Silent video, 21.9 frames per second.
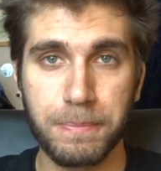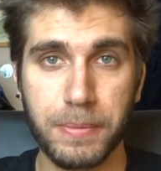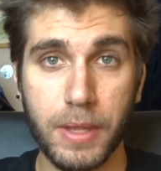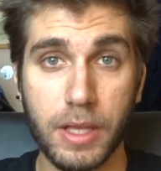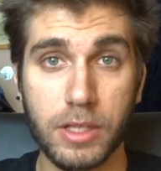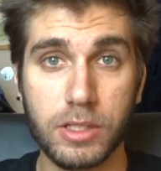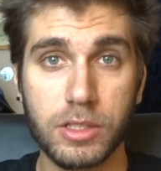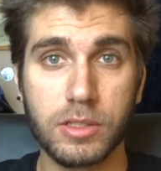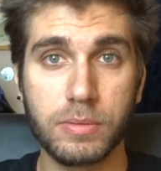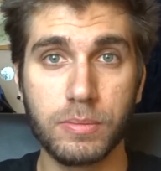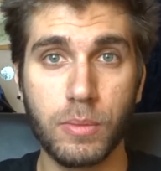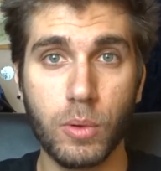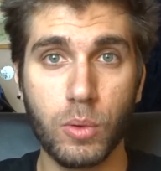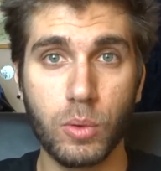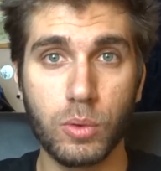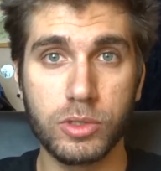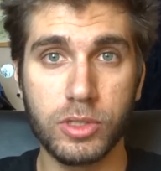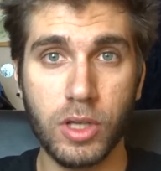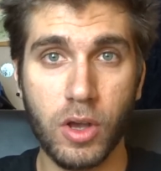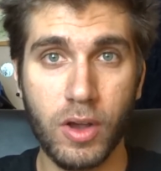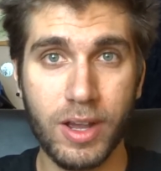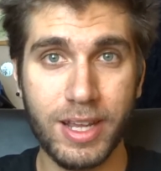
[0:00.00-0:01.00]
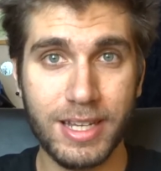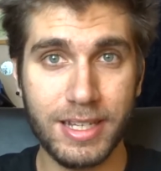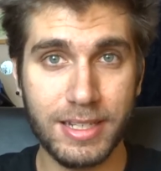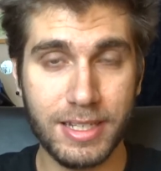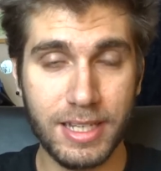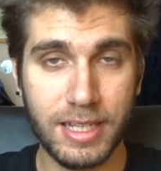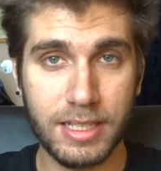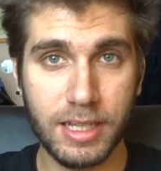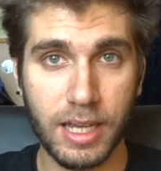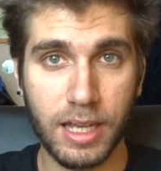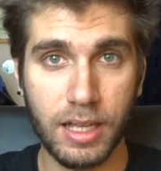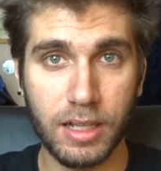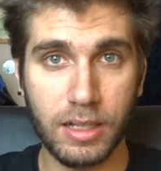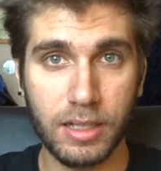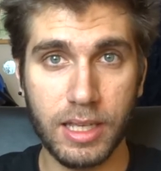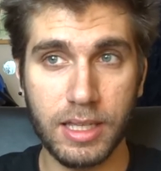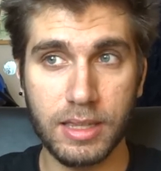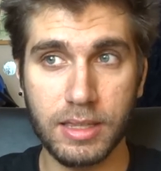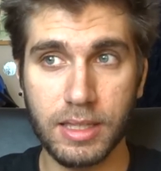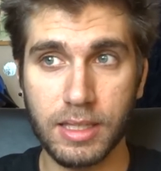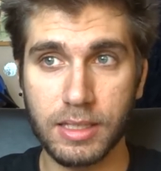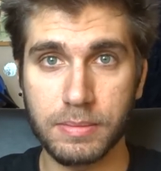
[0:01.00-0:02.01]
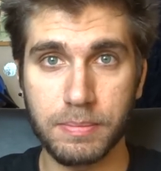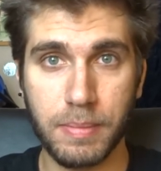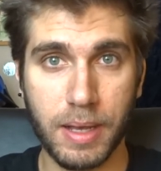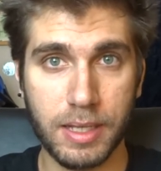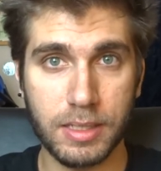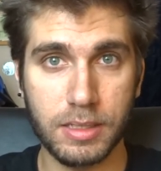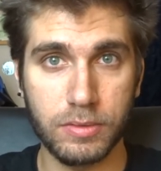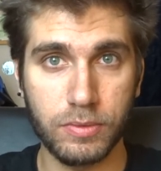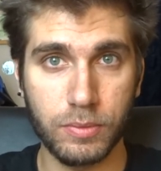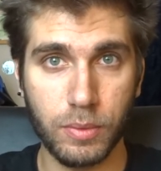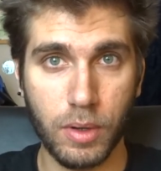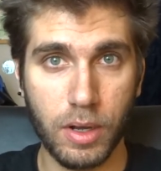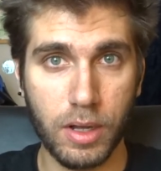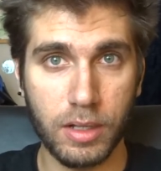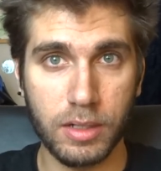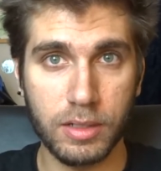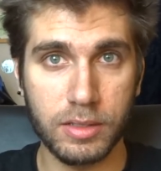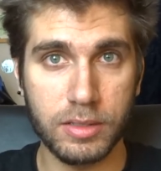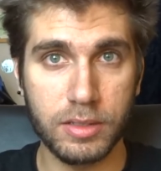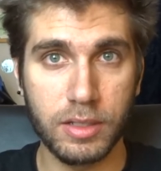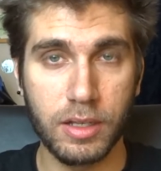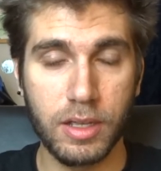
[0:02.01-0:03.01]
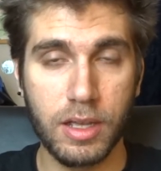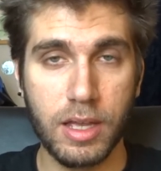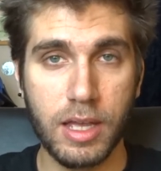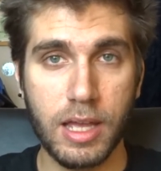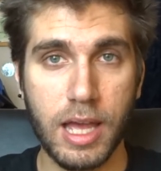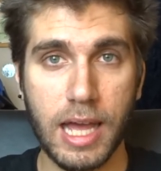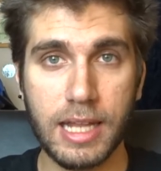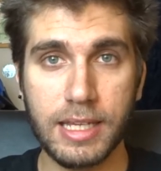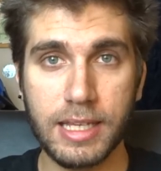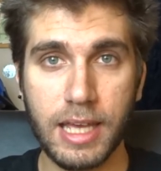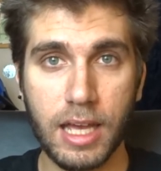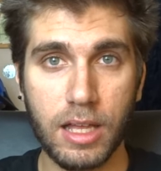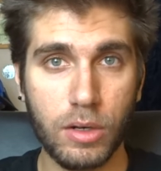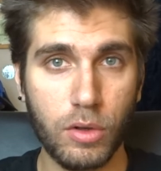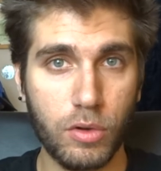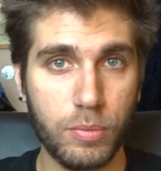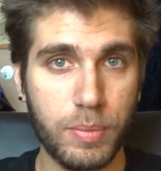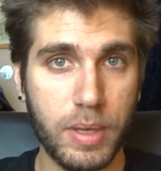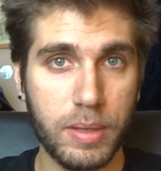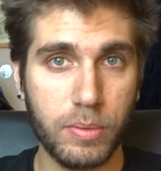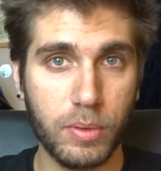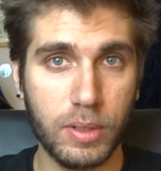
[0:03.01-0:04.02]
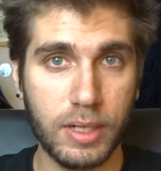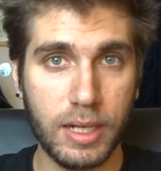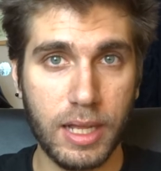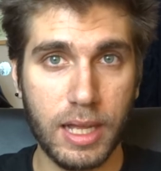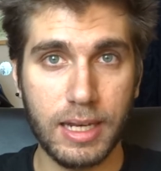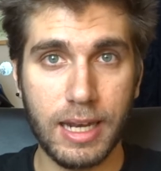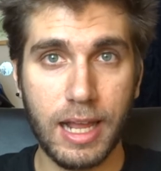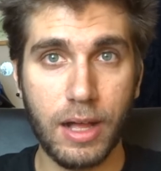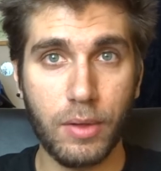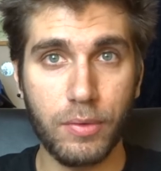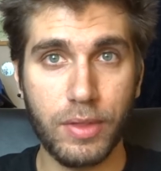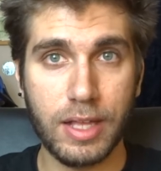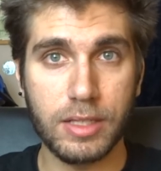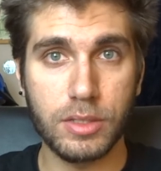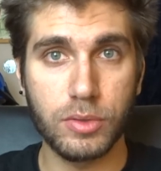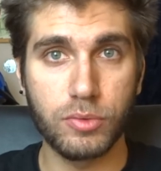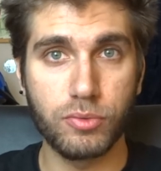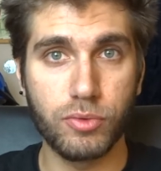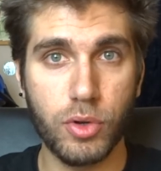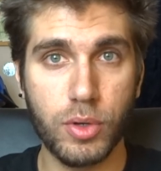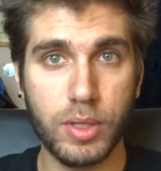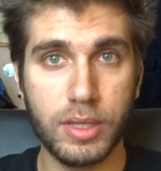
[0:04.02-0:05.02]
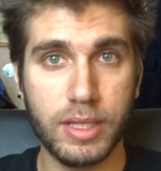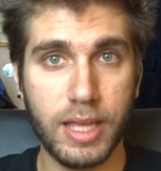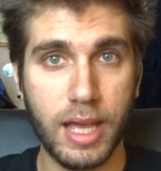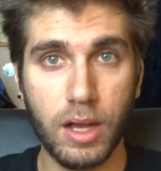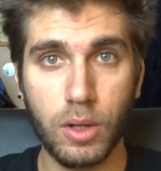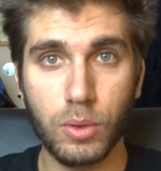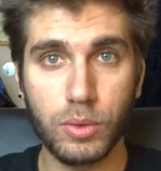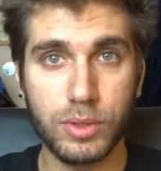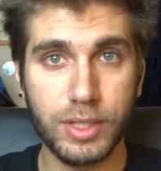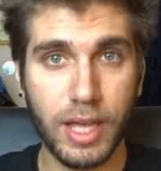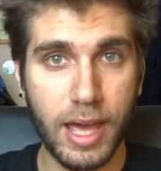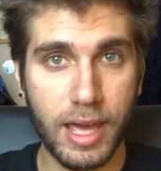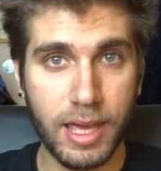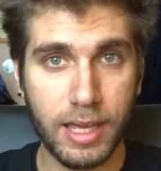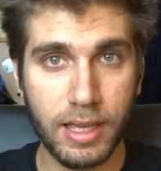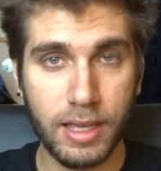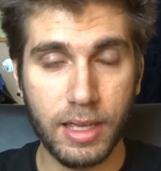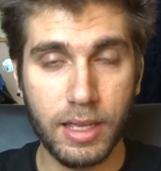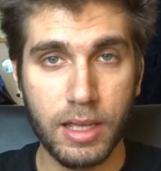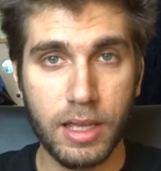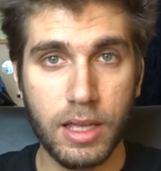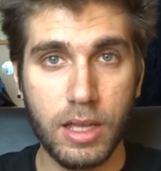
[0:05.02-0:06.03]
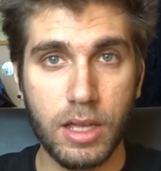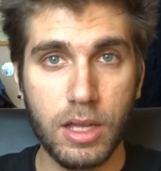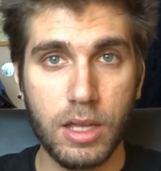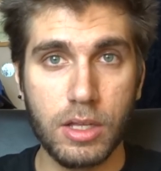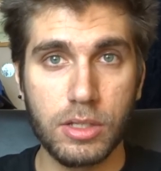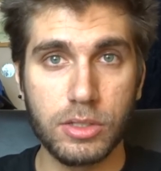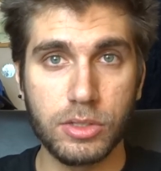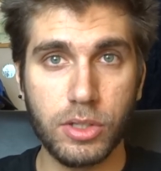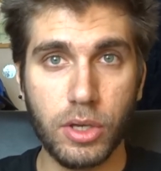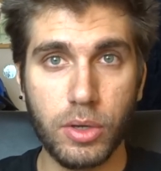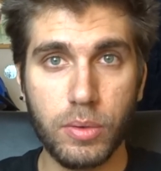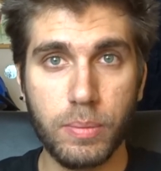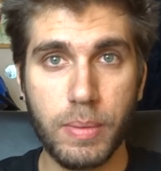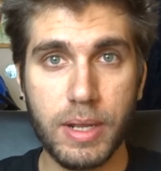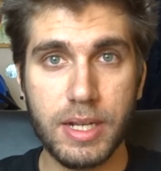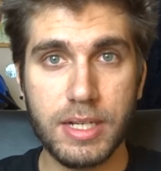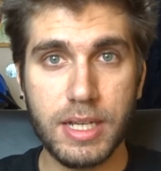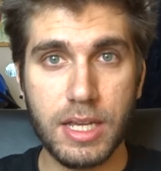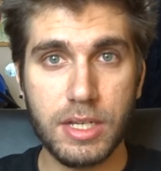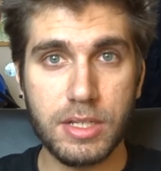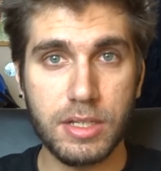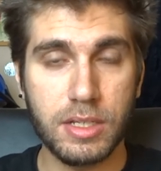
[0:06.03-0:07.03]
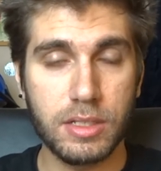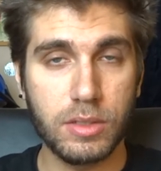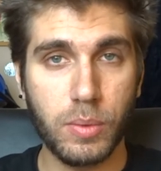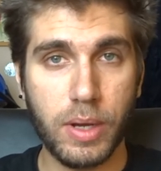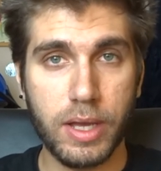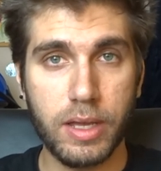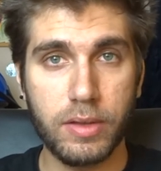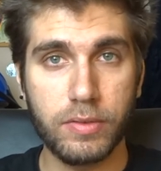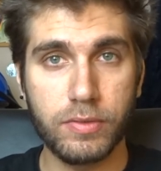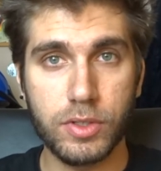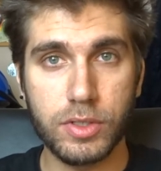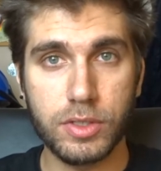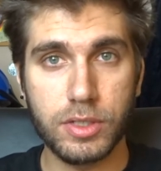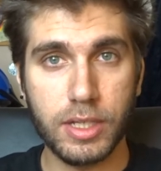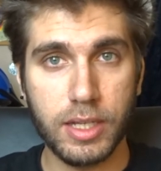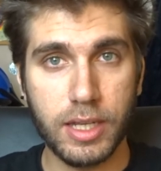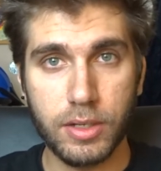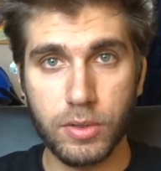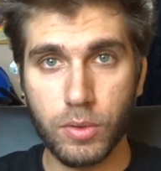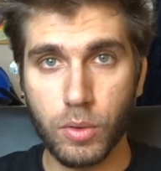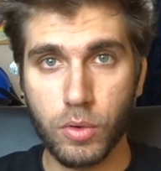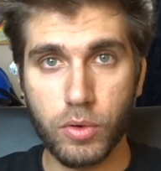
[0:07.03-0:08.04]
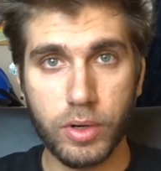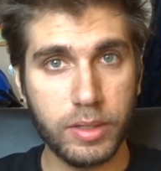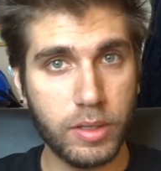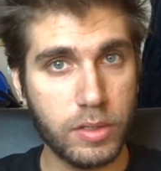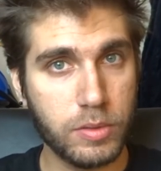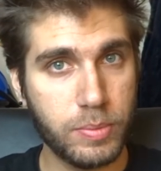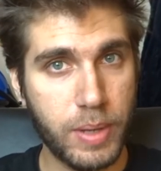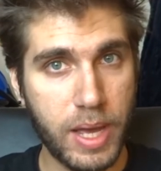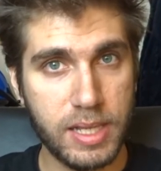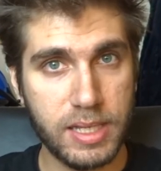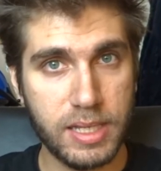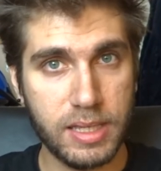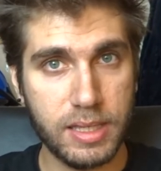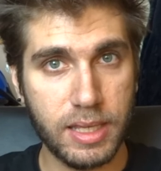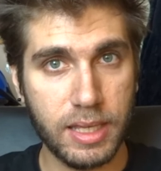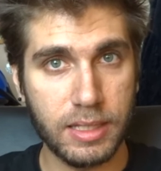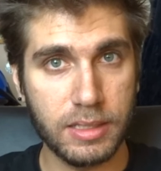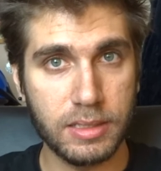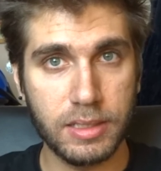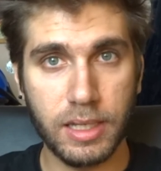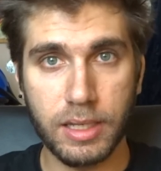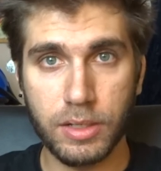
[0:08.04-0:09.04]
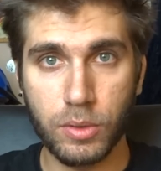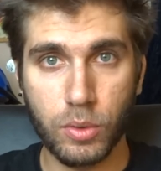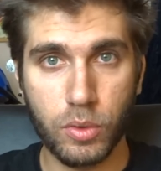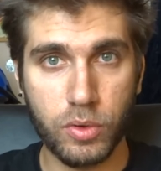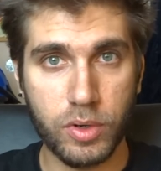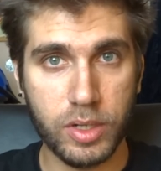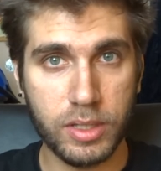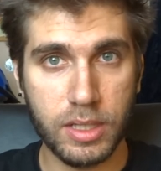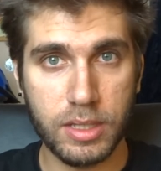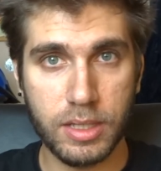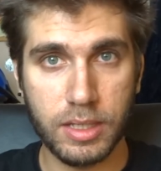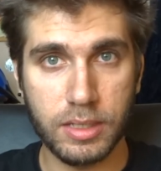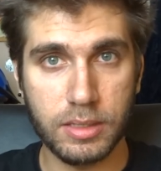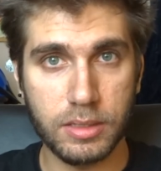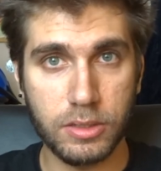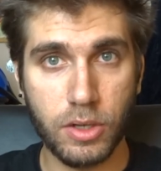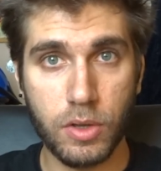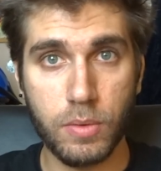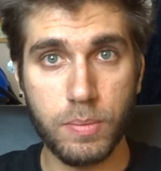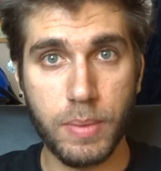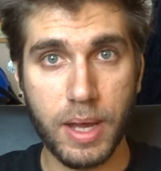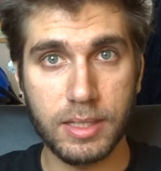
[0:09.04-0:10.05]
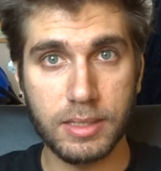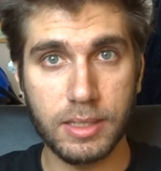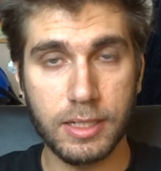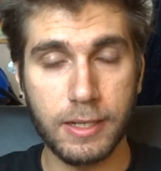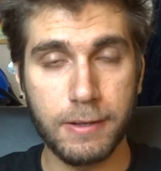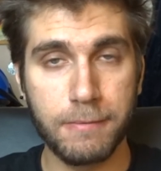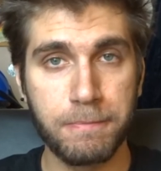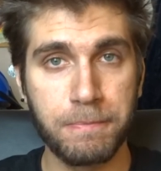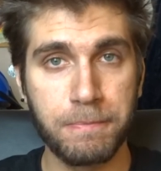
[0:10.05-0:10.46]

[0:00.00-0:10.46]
a small, tiny detail in this massive world. And yet a lot of people allow that to ruin their whole day. So meditation is a way of just ignoring those petty things, ignoring the things that don't matter,